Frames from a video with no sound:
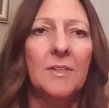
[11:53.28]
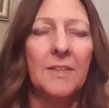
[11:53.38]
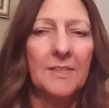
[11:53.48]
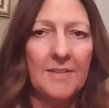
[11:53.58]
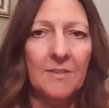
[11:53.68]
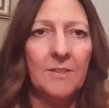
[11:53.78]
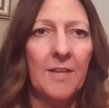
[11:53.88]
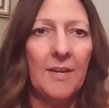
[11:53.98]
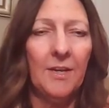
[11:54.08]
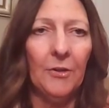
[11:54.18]
to get down to
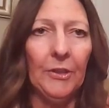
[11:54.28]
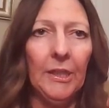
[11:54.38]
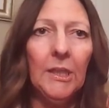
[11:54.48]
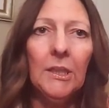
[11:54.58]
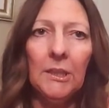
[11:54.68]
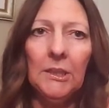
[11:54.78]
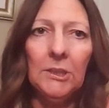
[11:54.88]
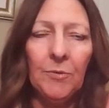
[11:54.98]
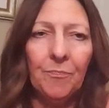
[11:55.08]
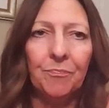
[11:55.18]
that area,
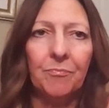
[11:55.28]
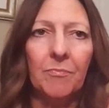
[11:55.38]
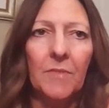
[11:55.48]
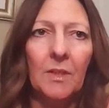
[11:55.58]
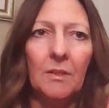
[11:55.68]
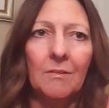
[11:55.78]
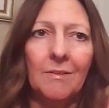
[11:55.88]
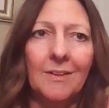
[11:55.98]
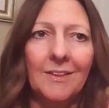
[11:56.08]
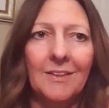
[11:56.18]
and
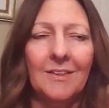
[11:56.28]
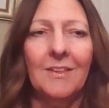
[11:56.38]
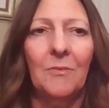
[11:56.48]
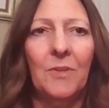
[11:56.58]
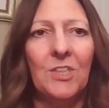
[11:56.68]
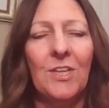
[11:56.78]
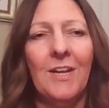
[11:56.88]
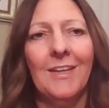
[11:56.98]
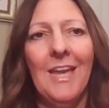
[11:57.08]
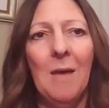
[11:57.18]

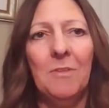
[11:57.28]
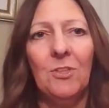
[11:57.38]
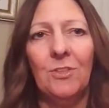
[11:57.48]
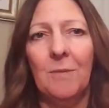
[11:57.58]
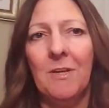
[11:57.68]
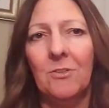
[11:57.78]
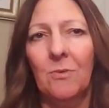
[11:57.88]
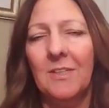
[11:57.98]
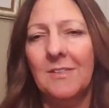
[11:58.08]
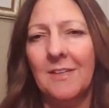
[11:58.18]
a cab is usually about
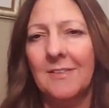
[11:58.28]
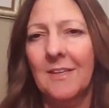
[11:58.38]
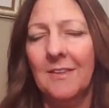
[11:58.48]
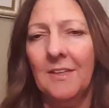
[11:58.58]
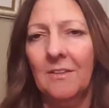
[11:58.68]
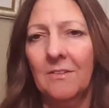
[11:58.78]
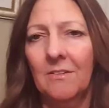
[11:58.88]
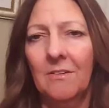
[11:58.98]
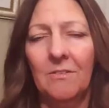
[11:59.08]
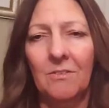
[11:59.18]
$26, I think,
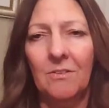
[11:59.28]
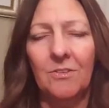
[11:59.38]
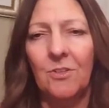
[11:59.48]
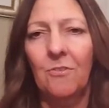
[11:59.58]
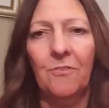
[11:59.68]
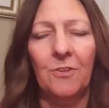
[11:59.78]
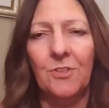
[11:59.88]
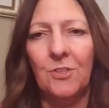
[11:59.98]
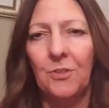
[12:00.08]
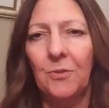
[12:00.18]
or so for
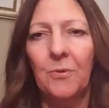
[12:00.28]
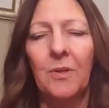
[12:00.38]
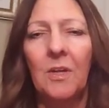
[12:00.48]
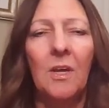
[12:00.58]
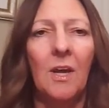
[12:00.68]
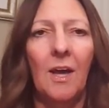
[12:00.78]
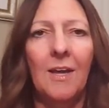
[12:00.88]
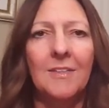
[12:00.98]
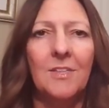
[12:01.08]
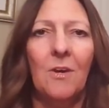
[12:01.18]
2.
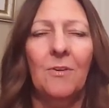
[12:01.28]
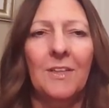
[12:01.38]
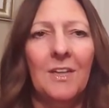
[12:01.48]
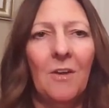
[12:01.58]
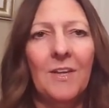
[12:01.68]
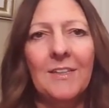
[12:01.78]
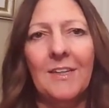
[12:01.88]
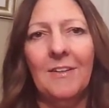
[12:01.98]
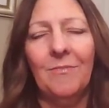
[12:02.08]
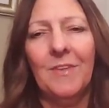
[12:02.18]
It's
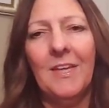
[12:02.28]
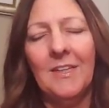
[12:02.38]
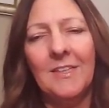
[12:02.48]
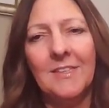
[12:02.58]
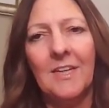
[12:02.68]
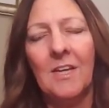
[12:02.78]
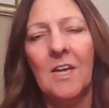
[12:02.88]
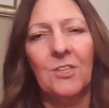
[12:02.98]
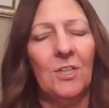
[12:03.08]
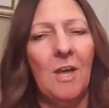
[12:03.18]
going to
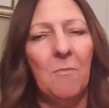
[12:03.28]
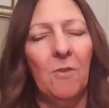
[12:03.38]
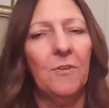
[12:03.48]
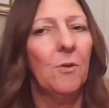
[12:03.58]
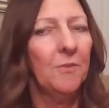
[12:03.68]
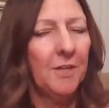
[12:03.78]
cost you a lot more if you go with